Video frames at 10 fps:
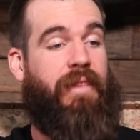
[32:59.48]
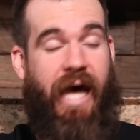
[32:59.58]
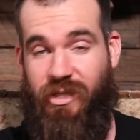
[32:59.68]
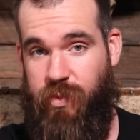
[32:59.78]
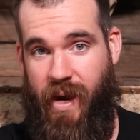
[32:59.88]

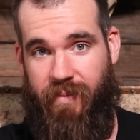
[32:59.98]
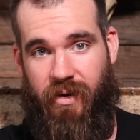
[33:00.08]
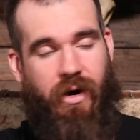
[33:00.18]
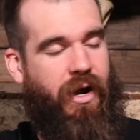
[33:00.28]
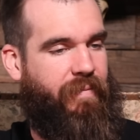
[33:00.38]
Last one.
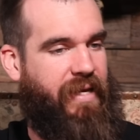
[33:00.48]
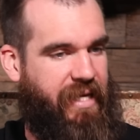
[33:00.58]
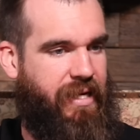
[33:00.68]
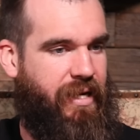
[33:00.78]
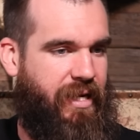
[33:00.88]
All right,
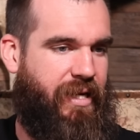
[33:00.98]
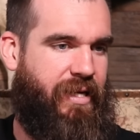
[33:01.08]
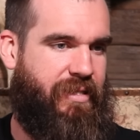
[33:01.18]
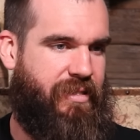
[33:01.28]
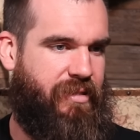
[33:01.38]

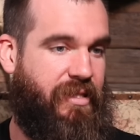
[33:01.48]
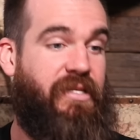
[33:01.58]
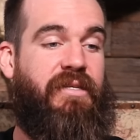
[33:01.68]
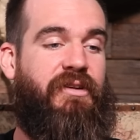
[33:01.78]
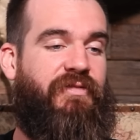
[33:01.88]
this
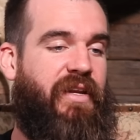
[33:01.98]
isn't a